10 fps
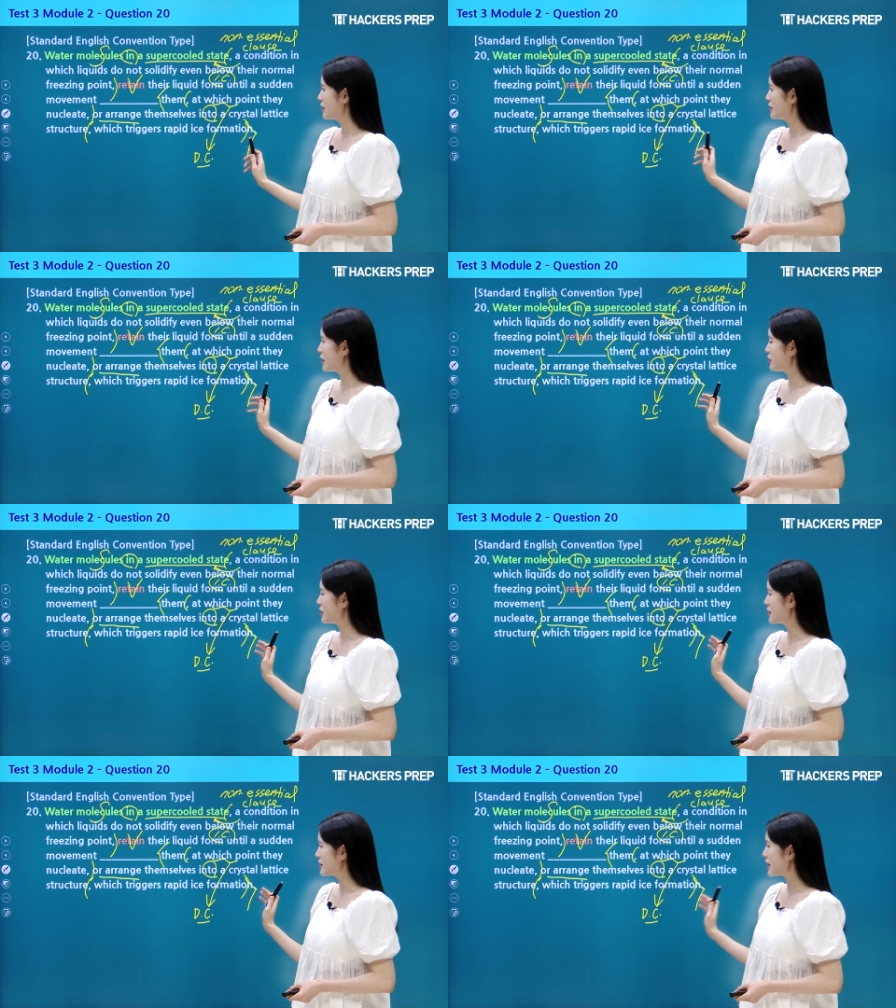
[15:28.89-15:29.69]
Now
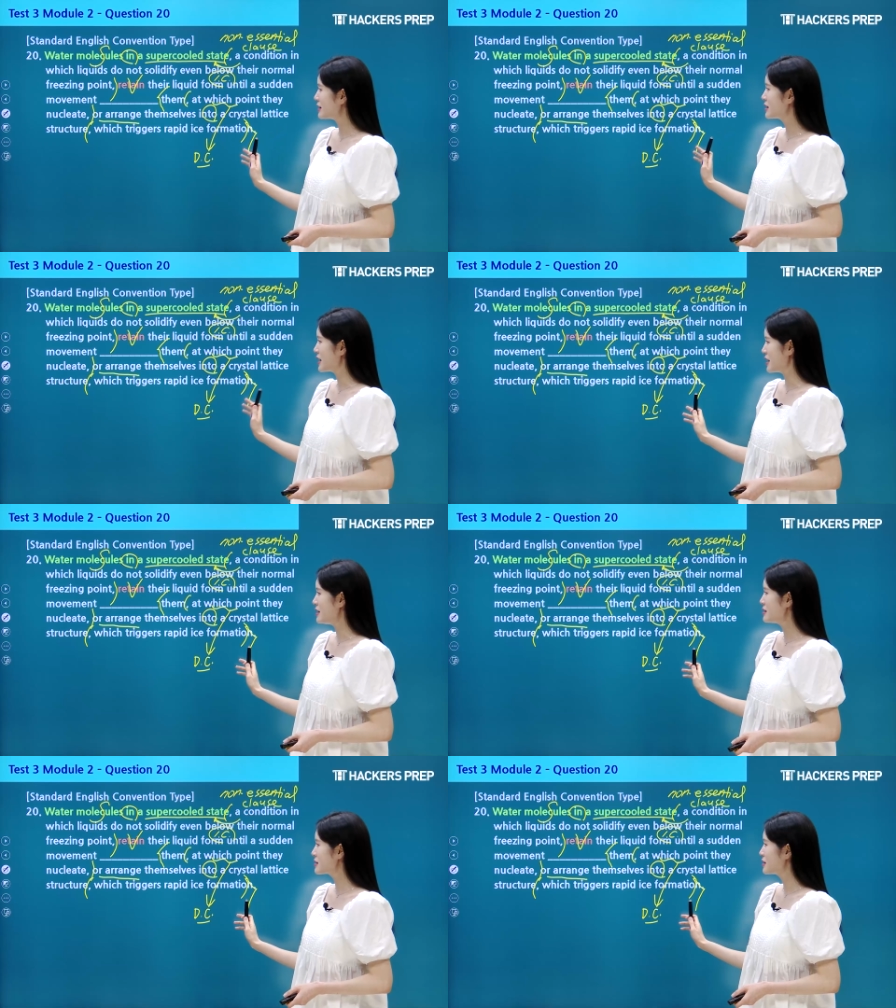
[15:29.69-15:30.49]
in that
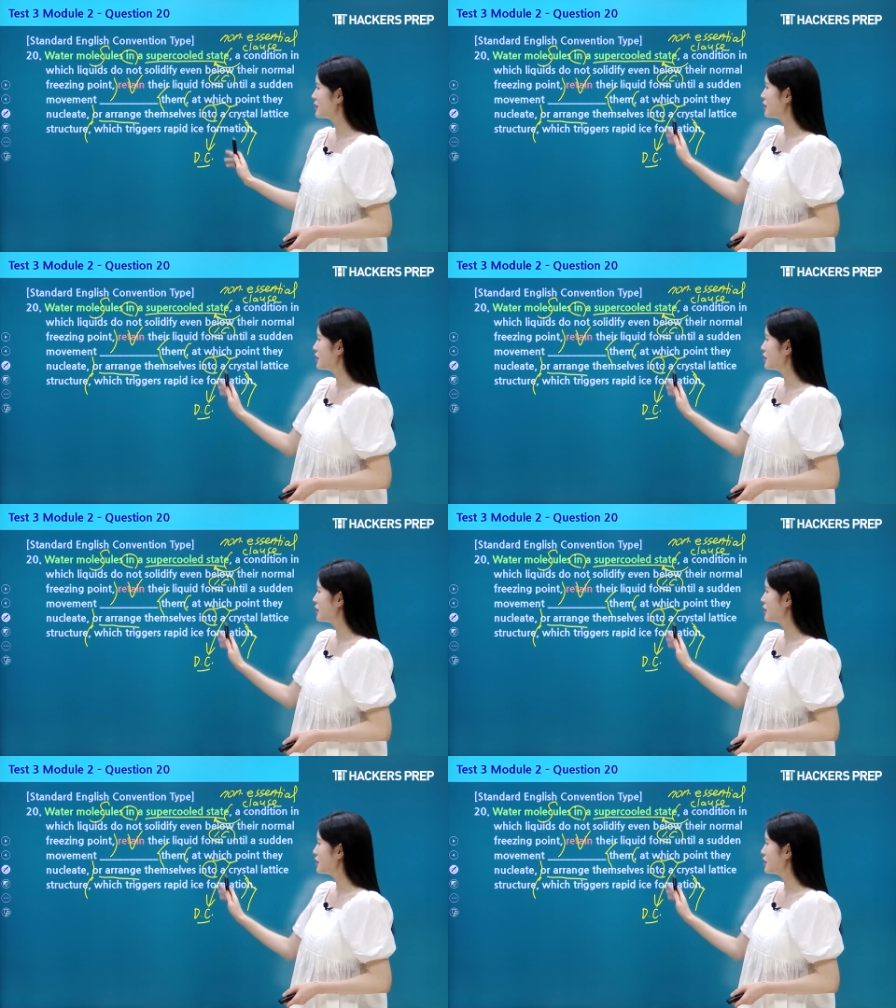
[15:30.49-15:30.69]
case,